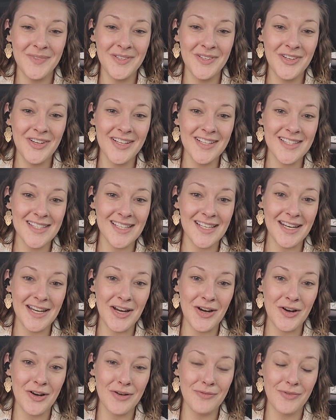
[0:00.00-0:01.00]
You can sit
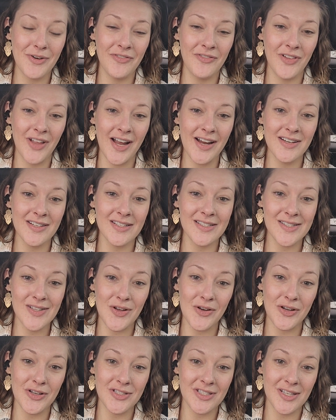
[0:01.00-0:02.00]
here and reflect as
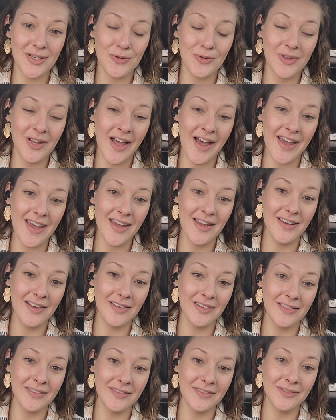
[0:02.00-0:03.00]
long as you'd
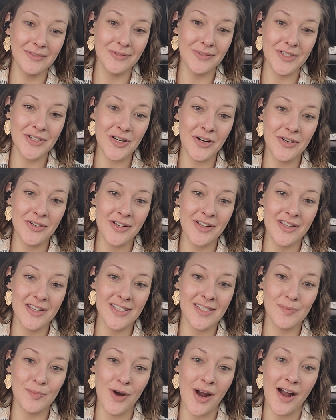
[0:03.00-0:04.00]
like. Return to
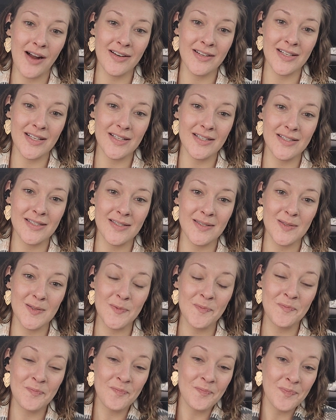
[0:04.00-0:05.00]
this practice
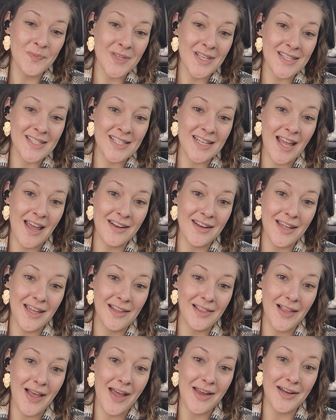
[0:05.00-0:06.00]
standing
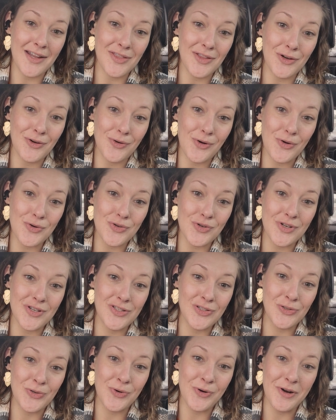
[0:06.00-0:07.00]
in line at the grocery
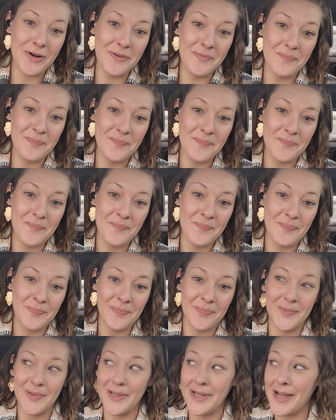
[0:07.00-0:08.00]
store,
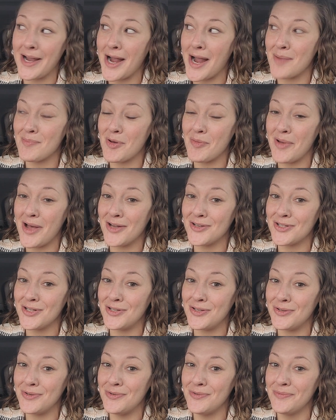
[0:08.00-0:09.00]
like I'm about to
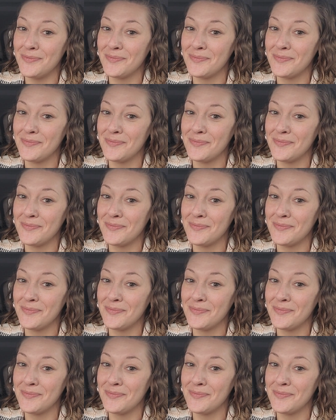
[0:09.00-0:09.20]
do,